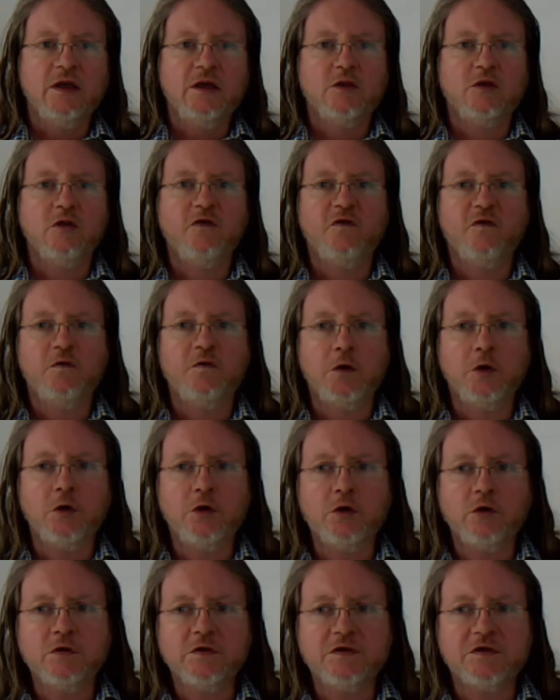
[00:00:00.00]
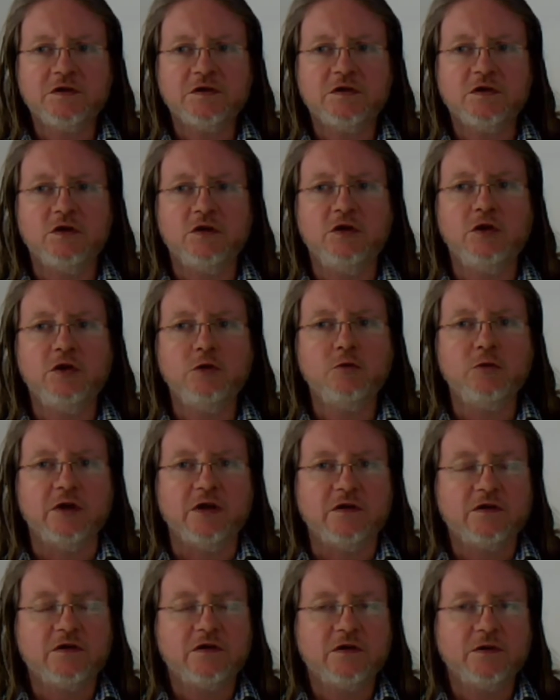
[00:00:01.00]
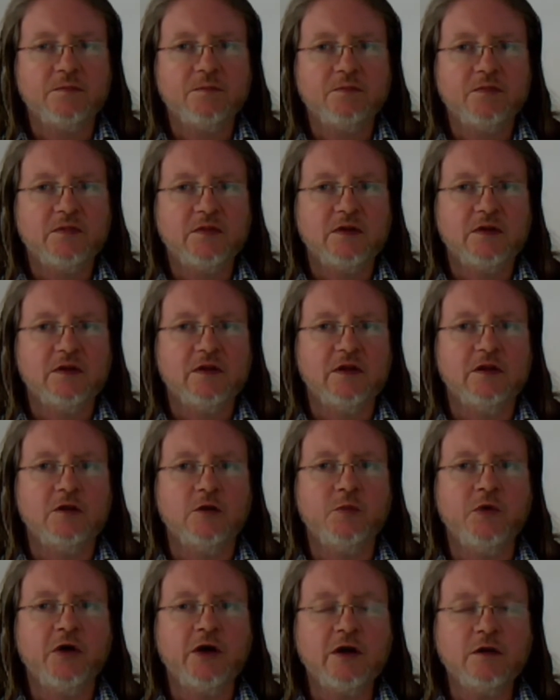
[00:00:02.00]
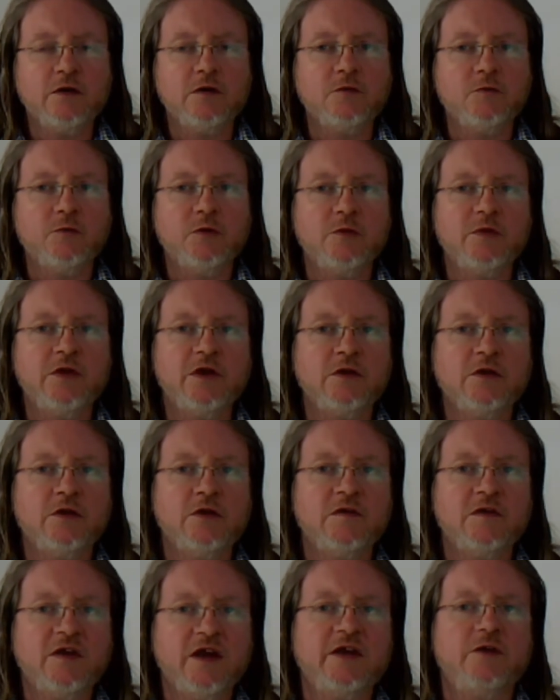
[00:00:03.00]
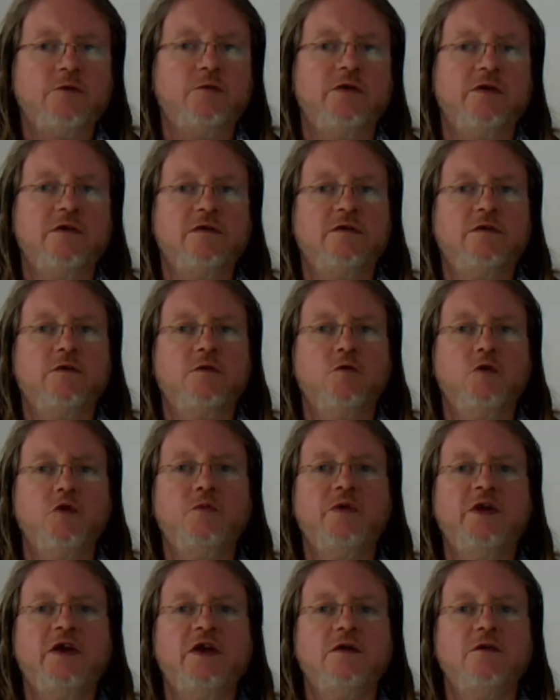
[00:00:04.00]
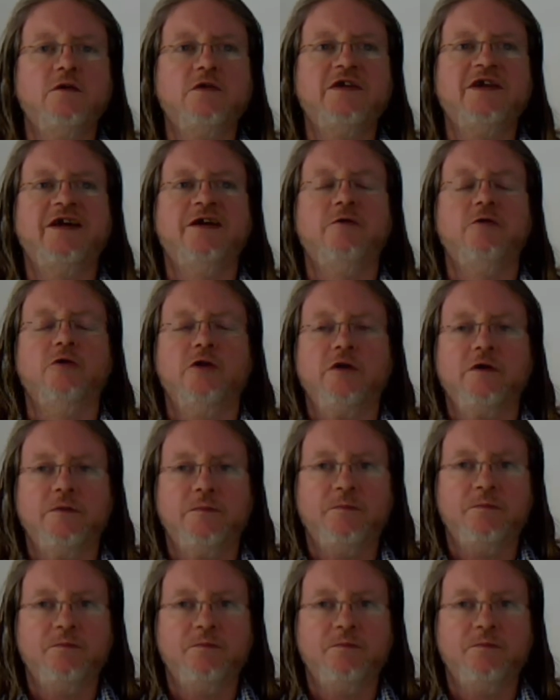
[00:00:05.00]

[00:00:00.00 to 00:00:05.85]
the first unit that the pilot will be in contact with would be the tower.